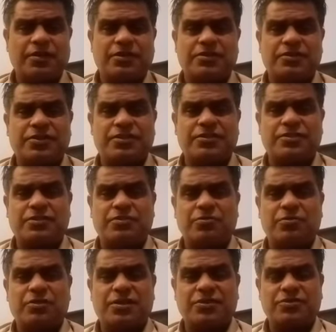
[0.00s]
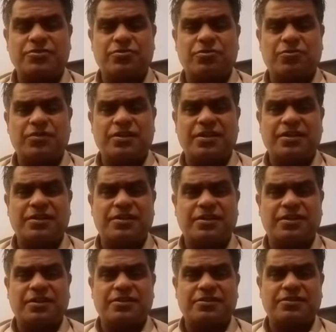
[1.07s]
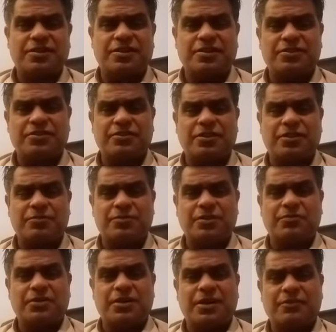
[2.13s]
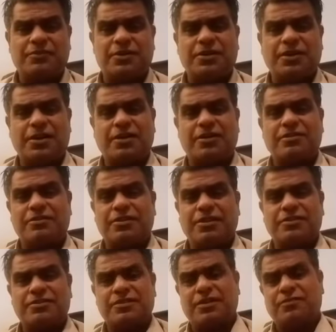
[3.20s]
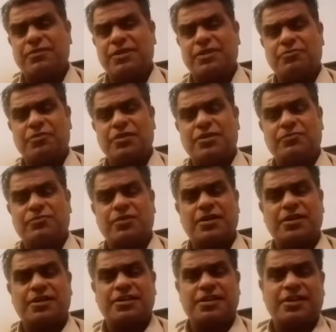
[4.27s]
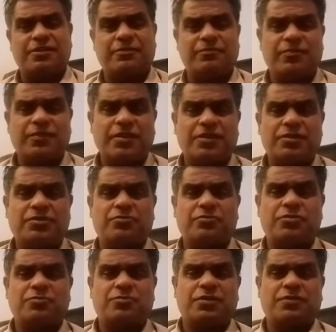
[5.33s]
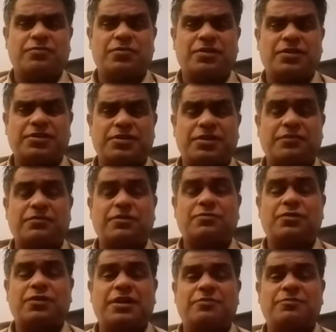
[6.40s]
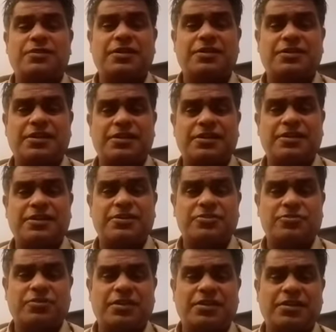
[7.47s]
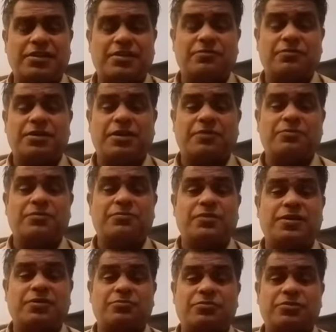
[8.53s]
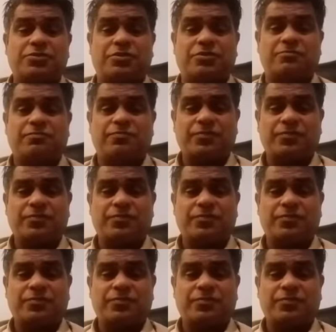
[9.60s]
just rolling stone. They are not getting jobs, even having all things, having qualified and huge qualification. If they would have been in Canada, Australia, they would have been very good job